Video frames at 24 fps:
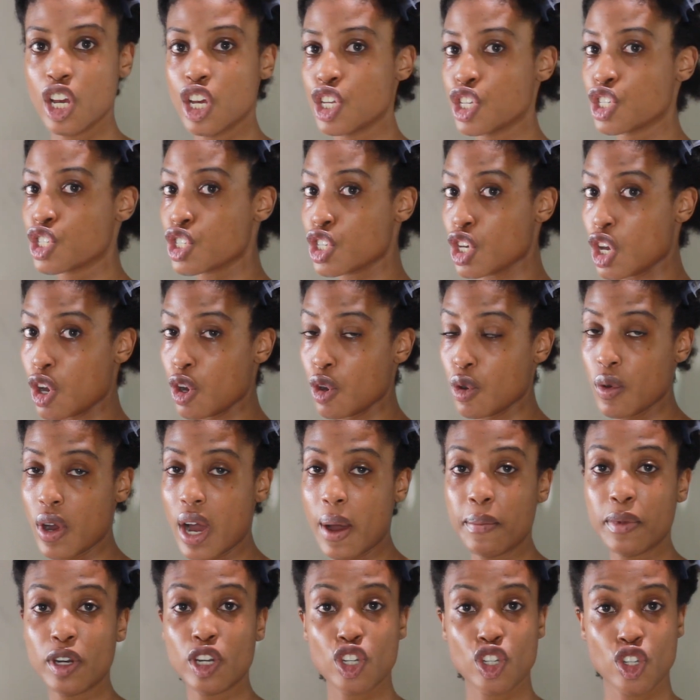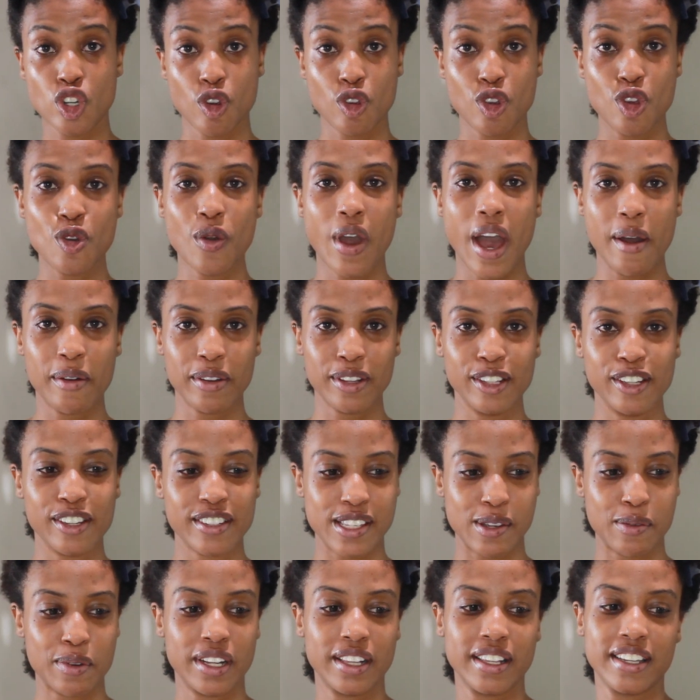So I'm going to show you how it
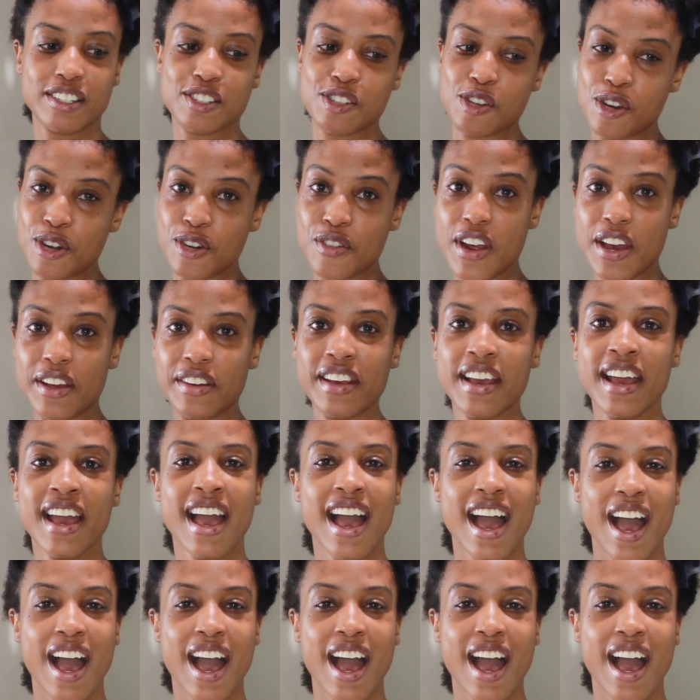looks. I want to turn around.